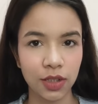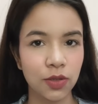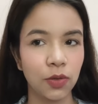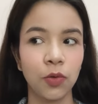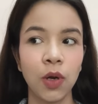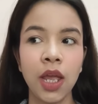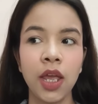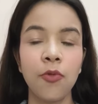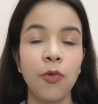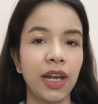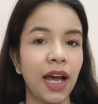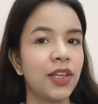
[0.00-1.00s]
So
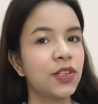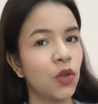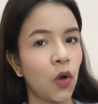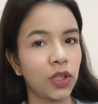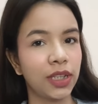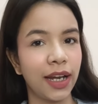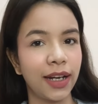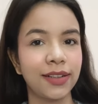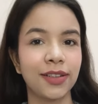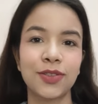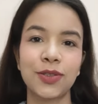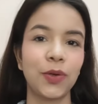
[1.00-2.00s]
when I saw
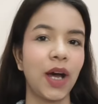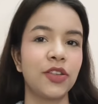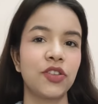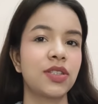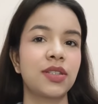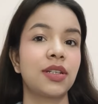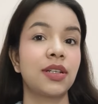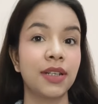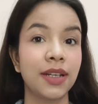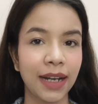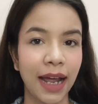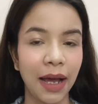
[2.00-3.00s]
that, so I just
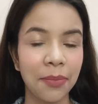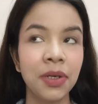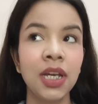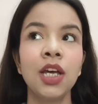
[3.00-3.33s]
grabbed.